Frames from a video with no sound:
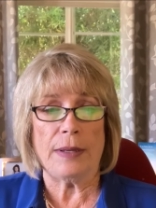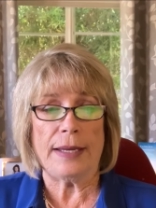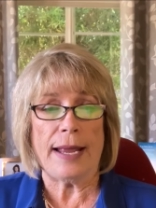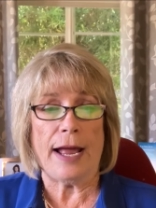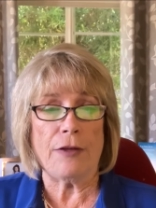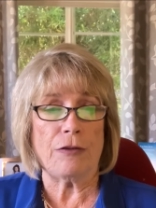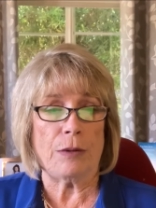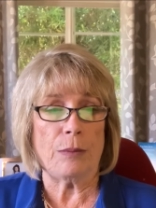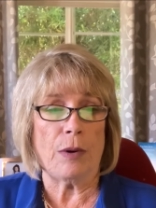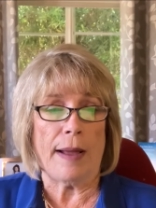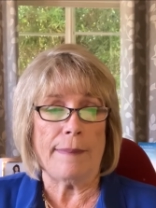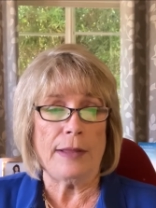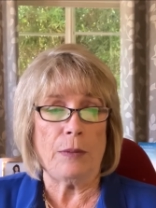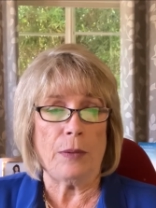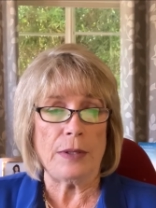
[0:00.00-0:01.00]
Catherine
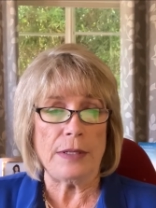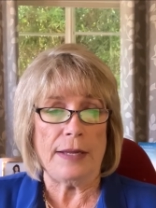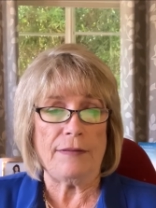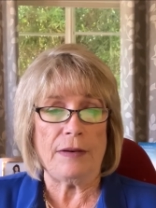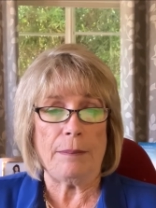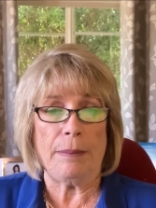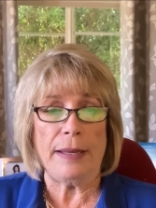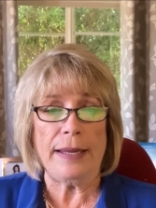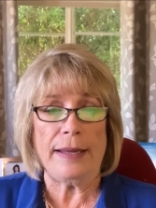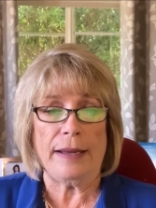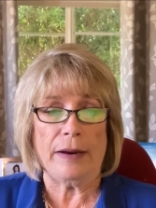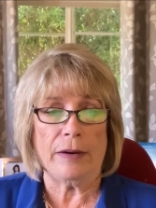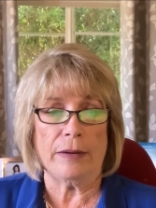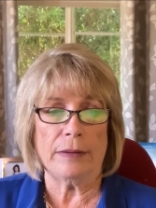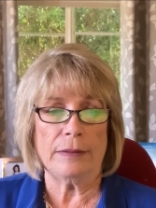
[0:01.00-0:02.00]
probably wouldn't even be
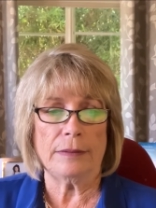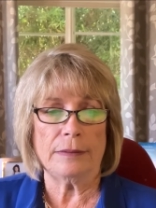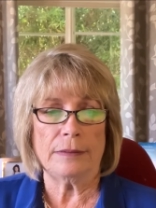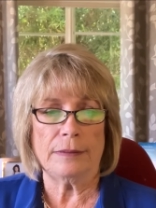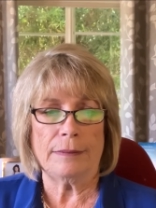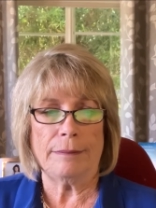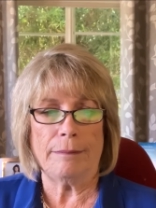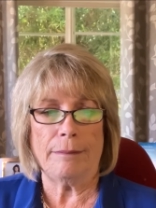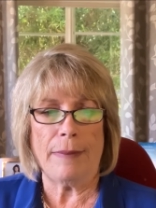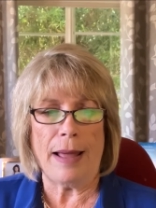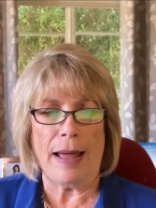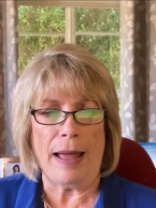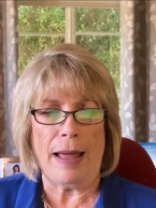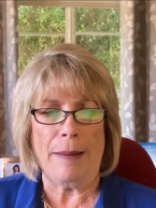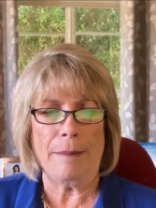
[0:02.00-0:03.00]
here."
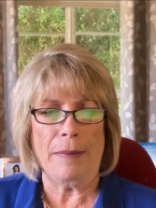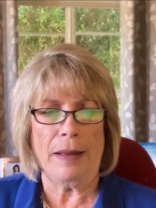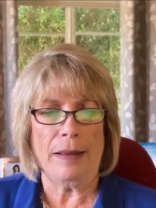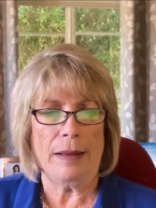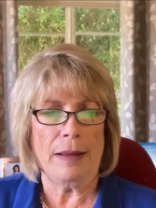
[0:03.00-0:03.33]
"Mom?"